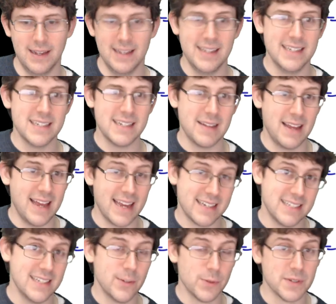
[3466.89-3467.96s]
Is
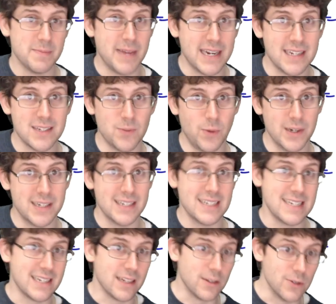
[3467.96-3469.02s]
x equals minus 1
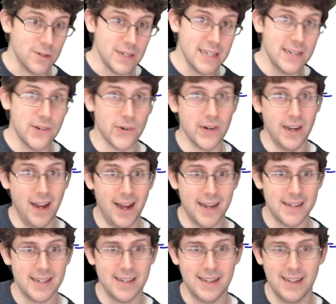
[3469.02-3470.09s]
included or
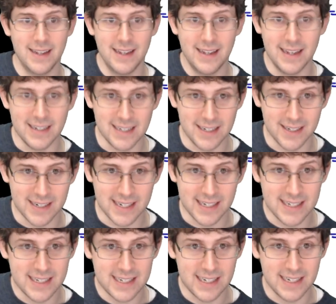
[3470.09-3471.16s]
not? And here it
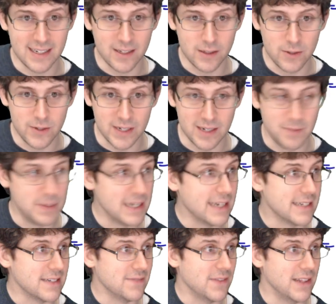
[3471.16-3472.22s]
is included
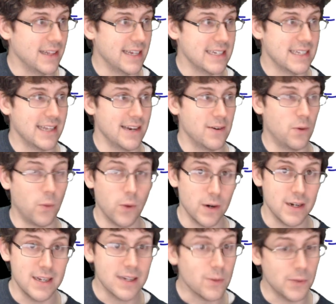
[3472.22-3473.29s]
because of the less than or
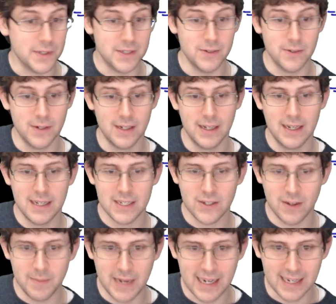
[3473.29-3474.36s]
equal to. So
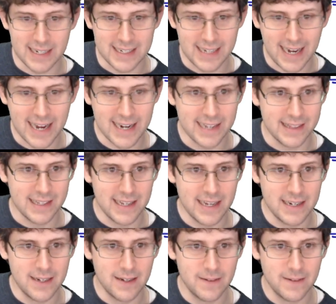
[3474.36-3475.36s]
I make a dot at the end.